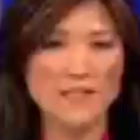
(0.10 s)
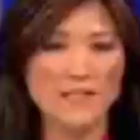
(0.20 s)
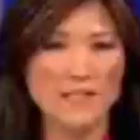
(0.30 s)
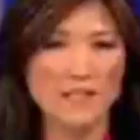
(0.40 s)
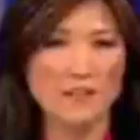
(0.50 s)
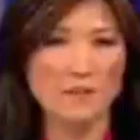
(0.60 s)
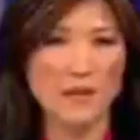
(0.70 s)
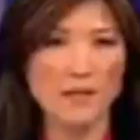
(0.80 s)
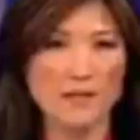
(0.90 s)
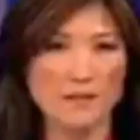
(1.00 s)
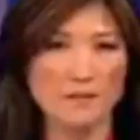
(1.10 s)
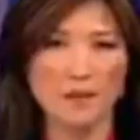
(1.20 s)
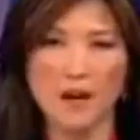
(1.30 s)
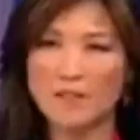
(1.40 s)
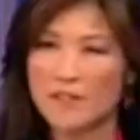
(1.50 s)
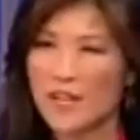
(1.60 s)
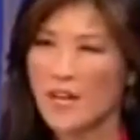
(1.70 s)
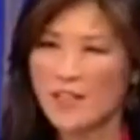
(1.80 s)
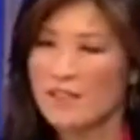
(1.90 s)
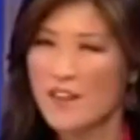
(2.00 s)
the singer makes some awfully
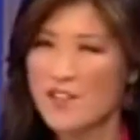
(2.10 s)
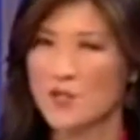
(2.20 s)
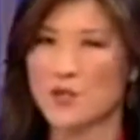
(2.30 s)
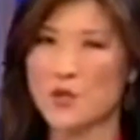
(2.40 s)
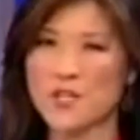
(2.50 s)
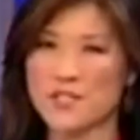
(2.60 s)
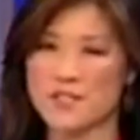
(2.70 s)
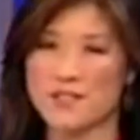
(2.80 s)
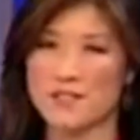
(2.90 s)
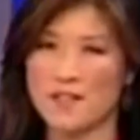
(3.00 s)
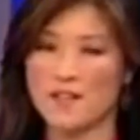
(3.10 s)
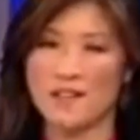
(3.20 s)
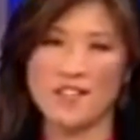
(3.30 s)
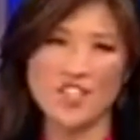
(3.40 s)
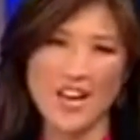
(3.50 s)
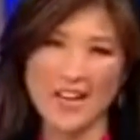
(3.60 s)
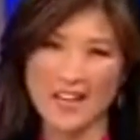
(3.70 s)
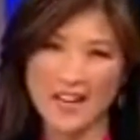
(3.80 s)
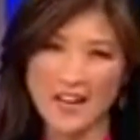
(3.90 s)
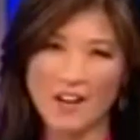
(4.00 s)
unconventional choices the
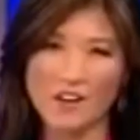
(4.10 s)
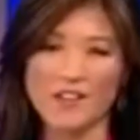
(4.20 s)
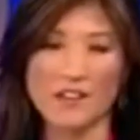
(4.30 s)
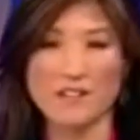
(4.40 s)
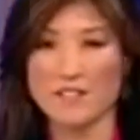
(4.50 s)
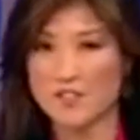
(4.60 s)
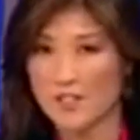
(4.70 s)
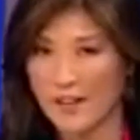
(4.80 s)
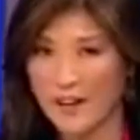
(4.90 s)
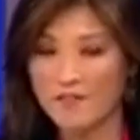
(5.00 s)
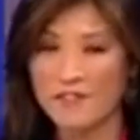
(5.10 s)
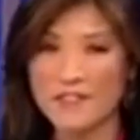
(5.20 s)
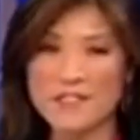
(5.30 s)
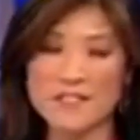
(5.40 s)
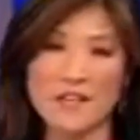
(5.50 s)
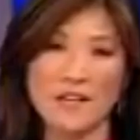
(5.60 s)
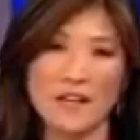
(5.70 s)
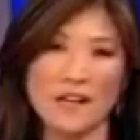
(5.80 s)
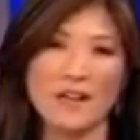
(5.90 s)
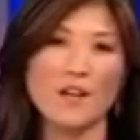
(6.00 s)
jagged hair, the eccentric outfits,
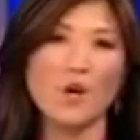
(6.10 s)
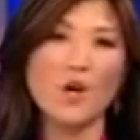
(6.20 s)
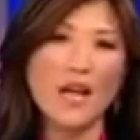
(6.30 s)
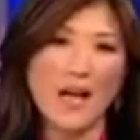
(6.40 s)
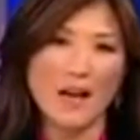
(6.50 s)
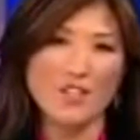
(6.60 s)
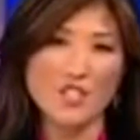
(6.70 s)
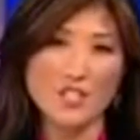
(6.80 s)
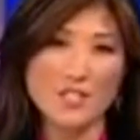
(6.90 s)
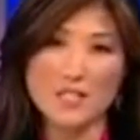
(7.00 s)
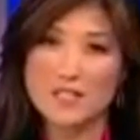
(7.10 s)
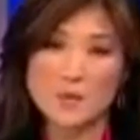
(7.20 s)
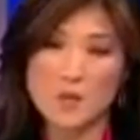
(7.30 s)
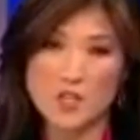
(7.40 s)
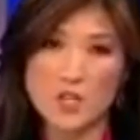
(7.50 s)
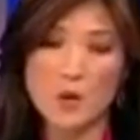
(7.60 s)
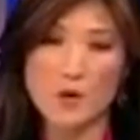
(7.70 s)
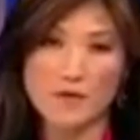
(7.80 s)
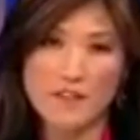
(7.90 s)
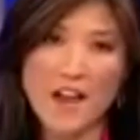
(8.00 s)
and oh, yeah, she doesn't want to show
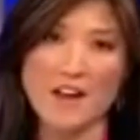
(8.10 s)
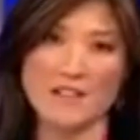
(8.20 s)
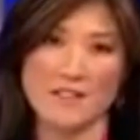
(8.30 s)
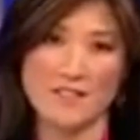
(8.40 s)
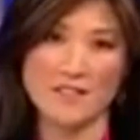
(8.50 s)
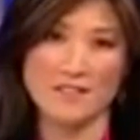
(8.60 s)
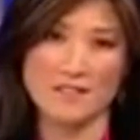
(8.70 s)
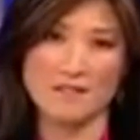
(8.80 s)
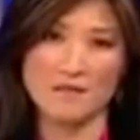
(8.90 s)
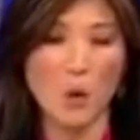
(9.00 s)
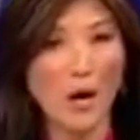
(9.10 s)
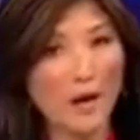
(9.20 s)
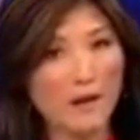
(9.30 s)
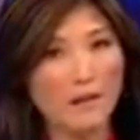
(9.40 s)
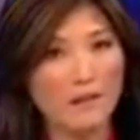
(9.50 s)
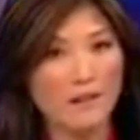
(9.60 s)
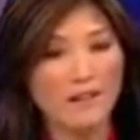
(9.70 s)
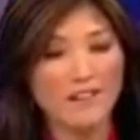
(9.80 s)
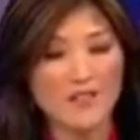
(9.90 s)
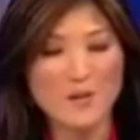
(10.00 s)
her face. Why?
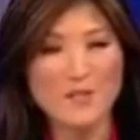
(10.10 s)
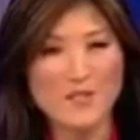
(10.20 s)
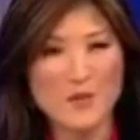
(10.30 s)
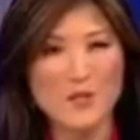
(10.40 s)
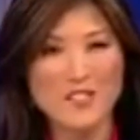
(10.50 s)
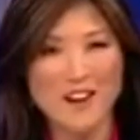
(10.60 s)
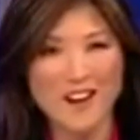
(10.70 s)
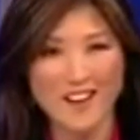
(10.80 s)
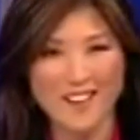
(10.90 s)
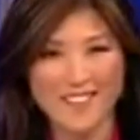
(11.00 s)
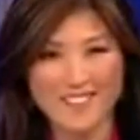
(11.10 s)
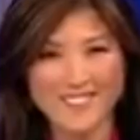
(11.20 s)
Here's ABC's Chris Connelly.